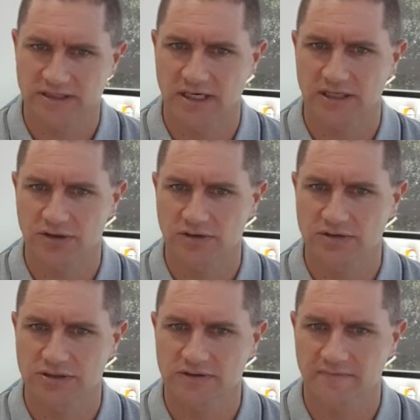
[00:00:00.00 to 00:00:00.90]
that are
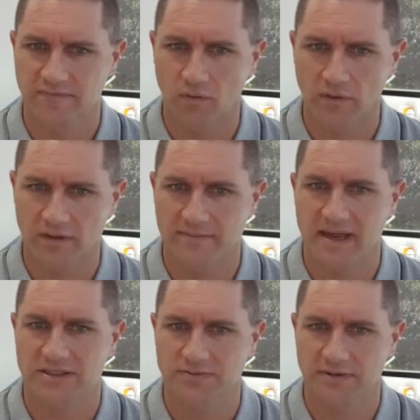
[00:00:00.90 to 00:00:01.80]
used for the
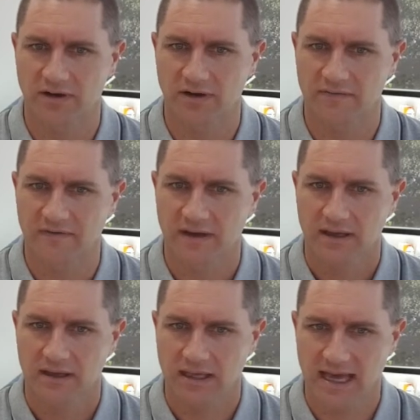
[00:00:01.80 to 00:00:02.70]
management of
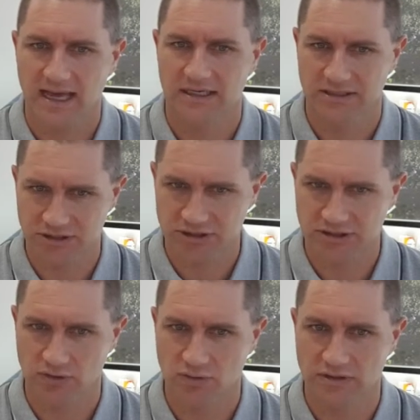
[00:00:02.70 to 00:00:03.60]
cartilage
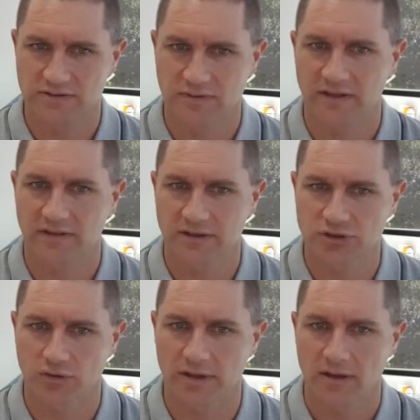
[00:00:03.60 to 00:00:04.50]
disorders within the
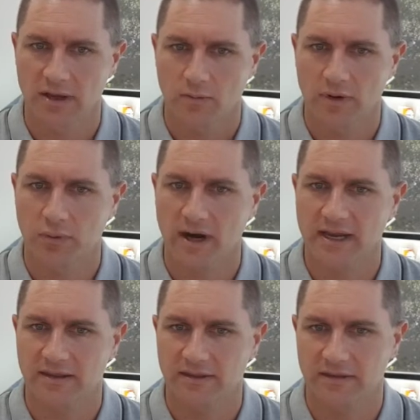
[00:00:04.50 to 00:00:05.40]
joint, we break
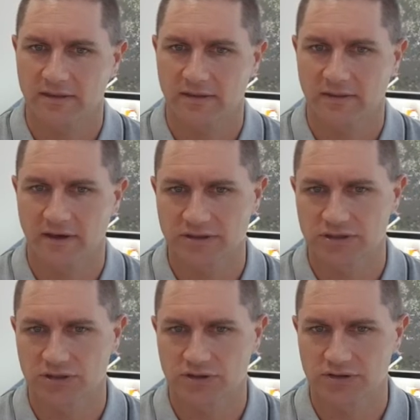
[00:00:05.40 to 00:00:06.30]
those
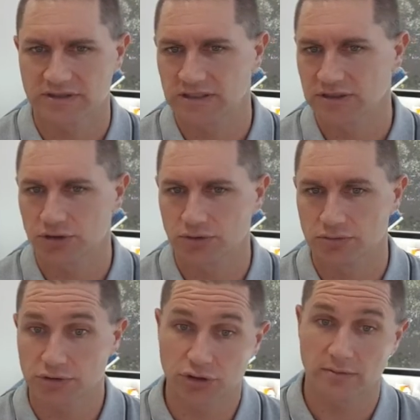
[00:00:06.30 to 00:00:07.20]
surgeries into
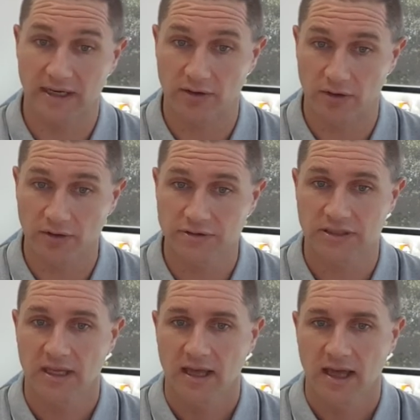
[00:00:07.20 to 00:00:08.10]
two main groups.
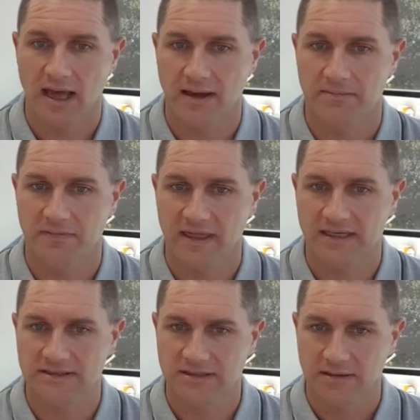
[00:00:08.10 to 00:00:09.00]
That
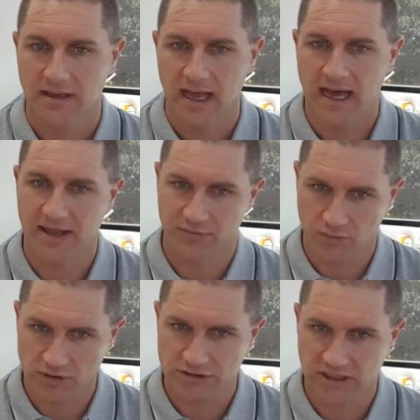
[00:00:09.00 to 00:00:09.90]
is
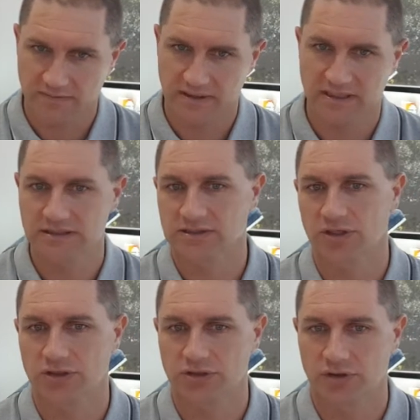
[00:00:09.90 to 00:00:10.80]
arthroscopy
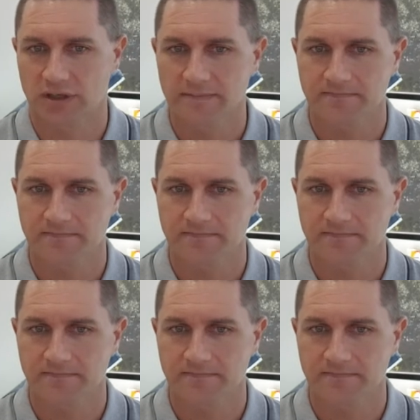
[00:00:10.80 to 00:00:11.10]
surgery,